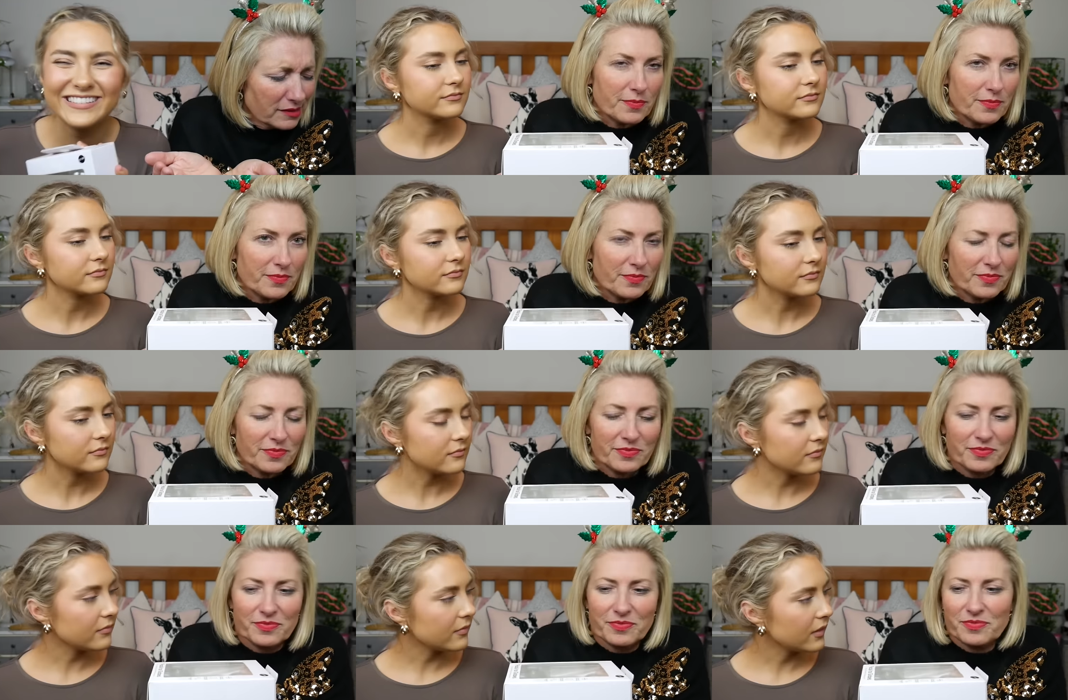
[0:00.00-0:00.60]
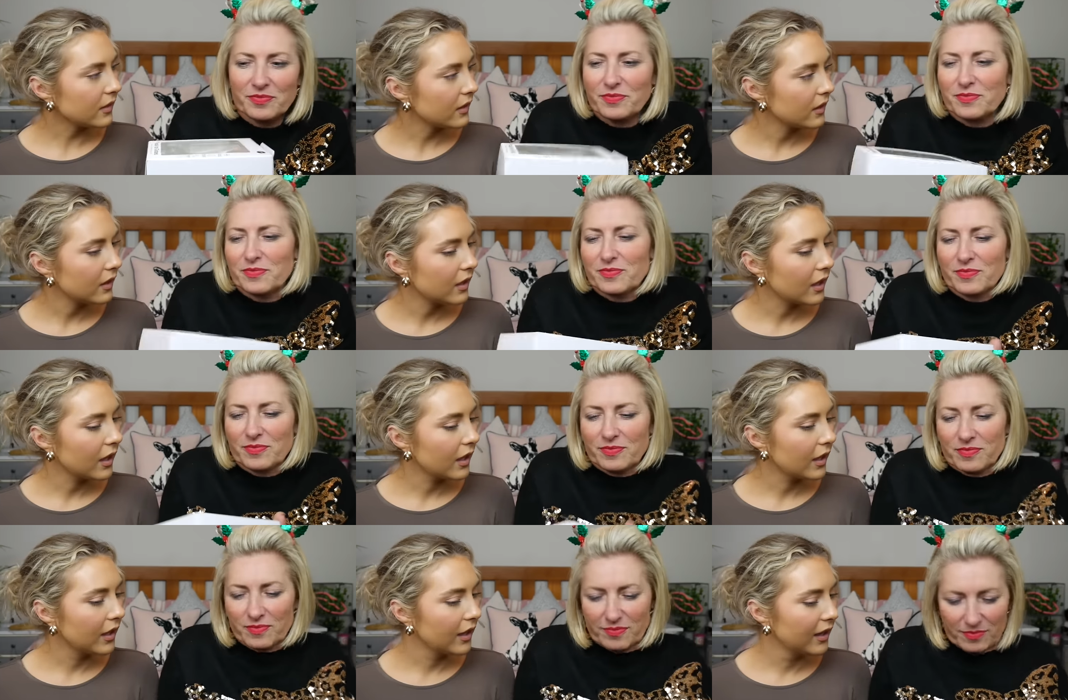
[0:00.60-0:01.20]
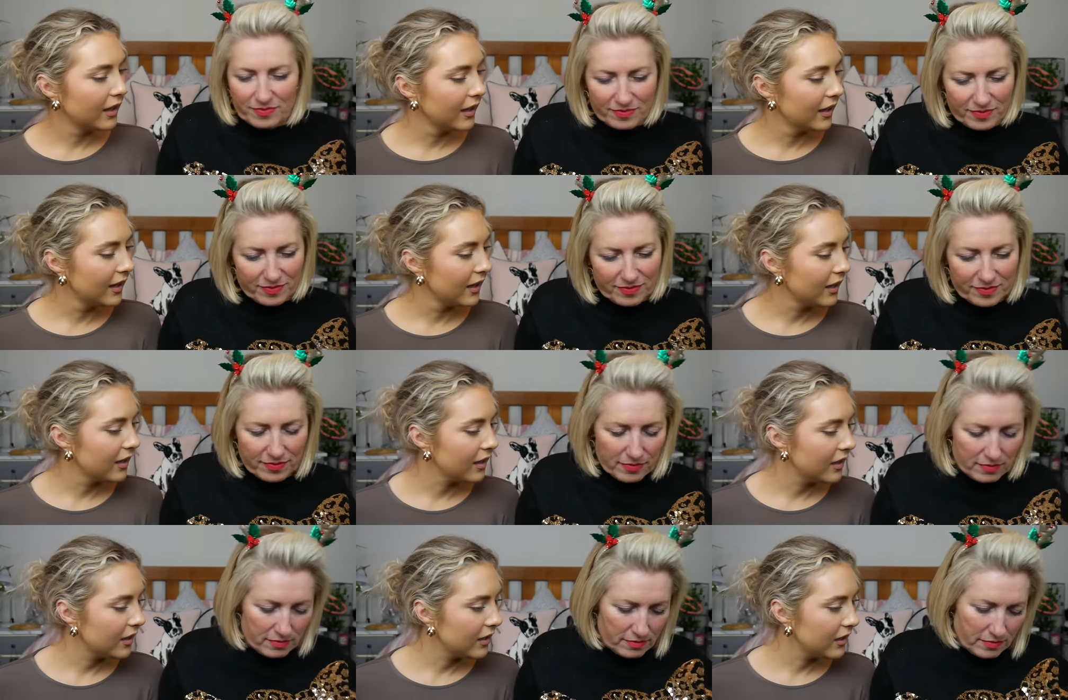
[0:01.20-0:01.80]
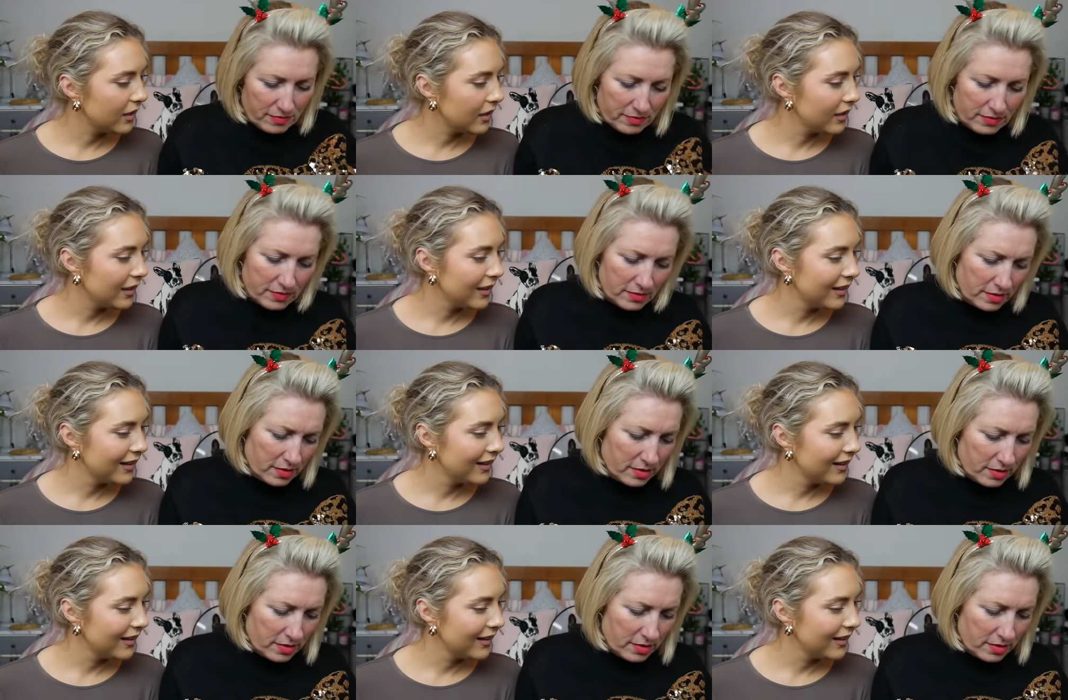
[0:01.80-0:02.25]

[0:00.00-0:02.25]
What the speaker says: Nobody speaks.